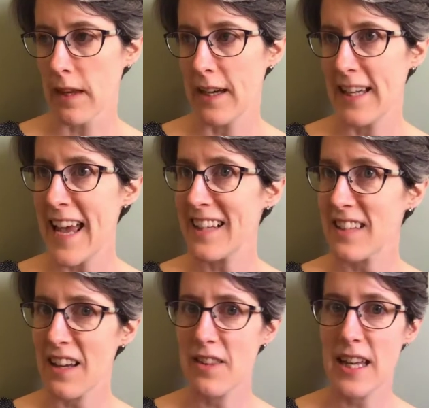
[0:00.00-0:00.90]
Yes,
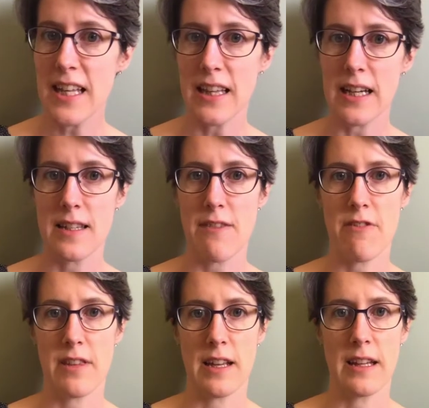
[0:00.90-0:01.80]
I think that is
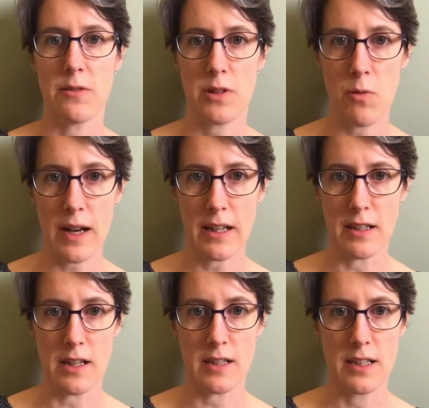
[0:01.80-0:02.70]
everything. That was quite a
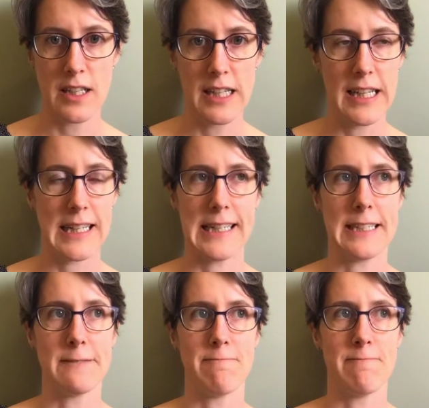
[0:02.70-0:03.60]
lot.
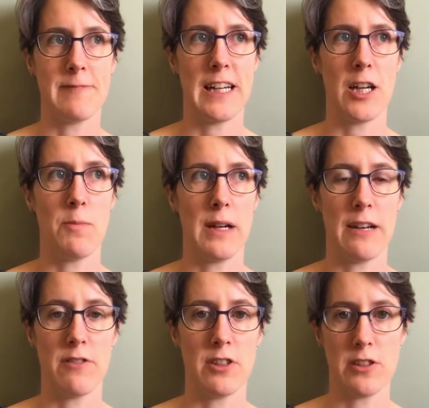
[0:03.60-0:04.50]
I hope I
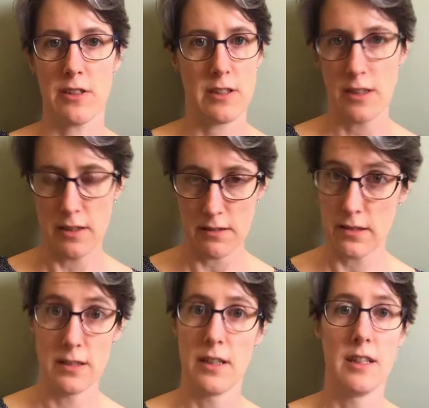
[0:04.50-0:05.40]
haven't just
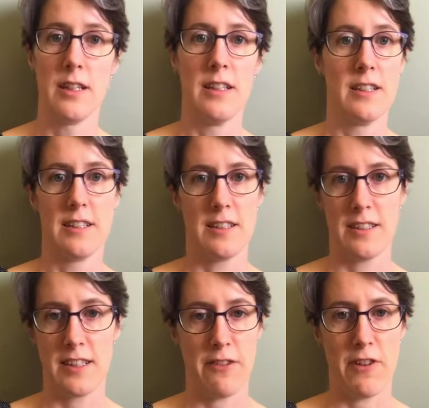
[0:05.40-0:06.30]

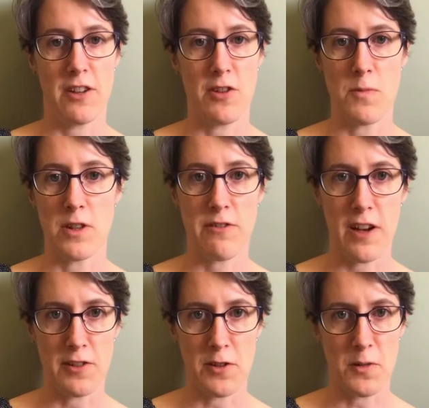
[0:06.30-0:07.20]
said far too much far
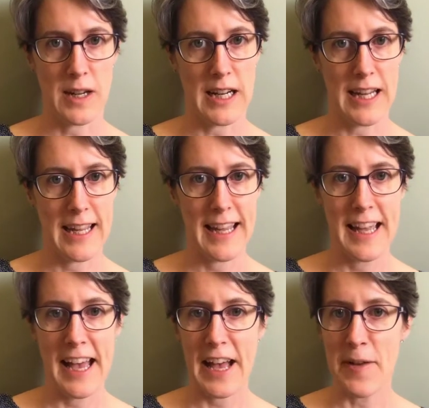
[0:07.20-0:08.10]
too quickly.
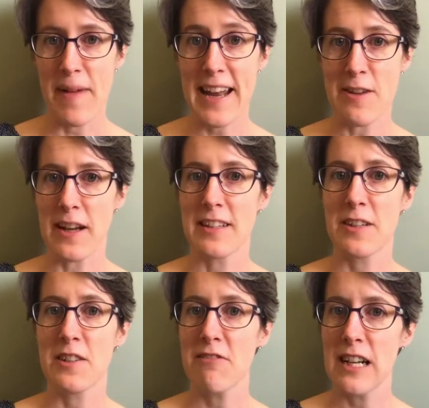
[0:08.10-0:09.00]
Anyway, so
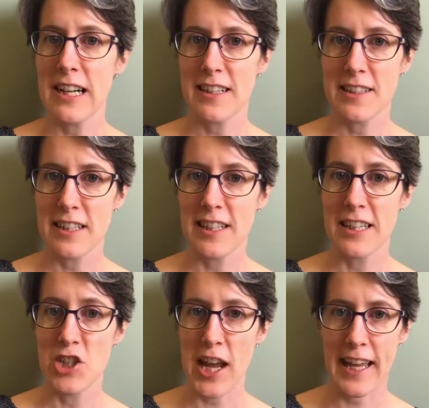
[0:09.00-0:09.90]
it's really nice to
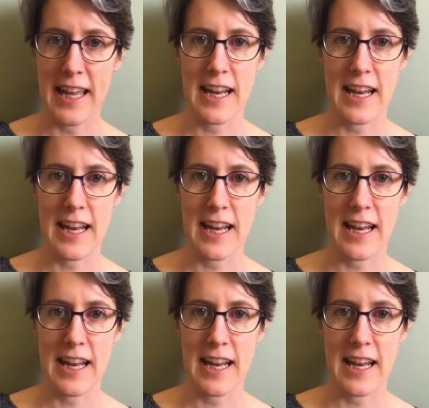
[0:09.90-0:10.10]
check in,